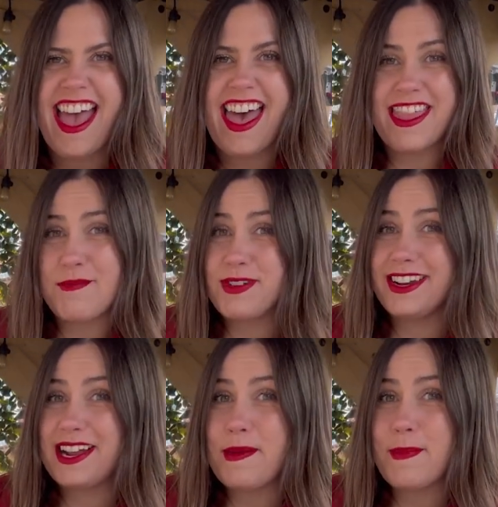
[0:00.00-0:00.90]
and then we're
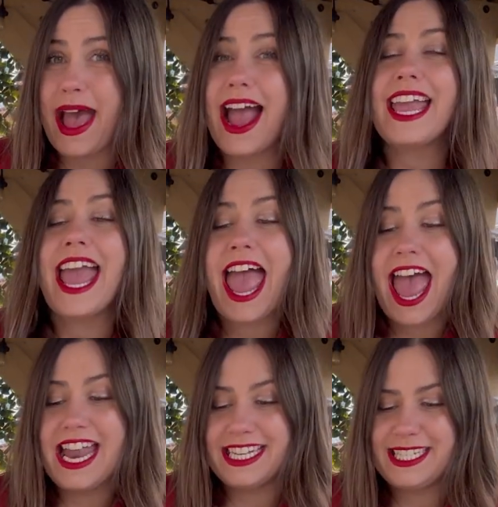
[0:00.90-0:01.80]
going to come back
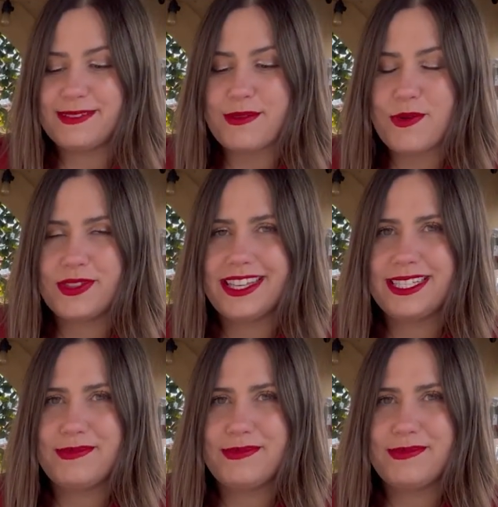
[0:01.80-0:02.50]
and smoke this